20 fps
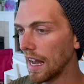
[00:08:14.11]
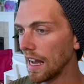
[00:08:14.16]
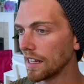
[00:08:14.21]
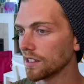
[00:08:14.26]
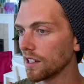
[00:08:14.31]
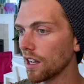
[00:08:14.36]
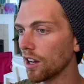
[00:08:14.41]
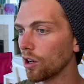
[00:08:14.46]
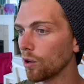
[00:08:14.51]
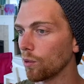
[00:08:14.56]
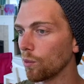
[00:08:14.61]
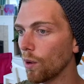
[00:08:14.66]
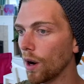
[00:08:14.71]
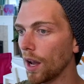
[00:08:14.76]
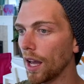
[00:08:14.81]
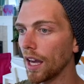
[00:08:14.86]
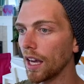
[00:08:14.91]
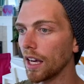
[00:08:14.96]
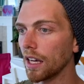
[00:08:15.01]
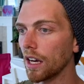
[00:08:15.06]
as an
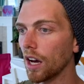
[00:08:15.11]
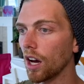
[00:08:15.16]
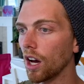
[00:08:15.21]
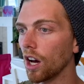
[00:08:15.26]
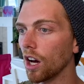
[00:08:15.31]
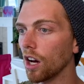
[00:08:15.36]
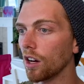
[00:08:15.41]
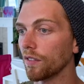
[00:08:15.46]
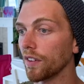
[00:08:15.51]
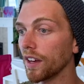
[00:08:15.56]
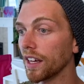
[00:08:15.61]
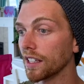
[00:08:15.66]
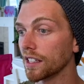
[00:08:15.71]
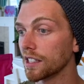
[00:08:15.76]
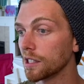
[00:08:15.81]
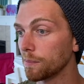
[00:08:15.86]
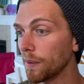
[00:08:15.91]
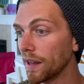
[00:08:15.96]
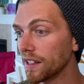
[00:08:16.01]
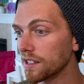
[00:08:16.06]
array of
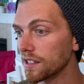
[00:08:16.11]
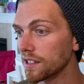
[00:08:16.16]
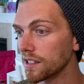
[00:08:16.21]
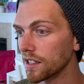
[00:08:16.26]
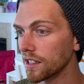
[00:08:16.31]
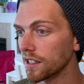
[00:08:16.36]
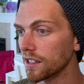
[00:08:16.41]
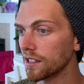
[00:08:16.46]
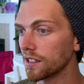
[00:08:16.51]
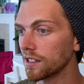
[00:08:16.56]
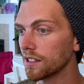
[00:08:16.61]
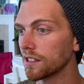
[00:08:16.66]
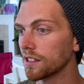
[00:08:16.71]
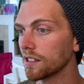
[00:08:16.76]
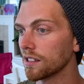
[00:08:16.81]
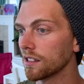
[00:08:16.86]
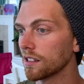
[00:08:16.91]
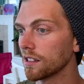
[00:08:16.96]
expenses.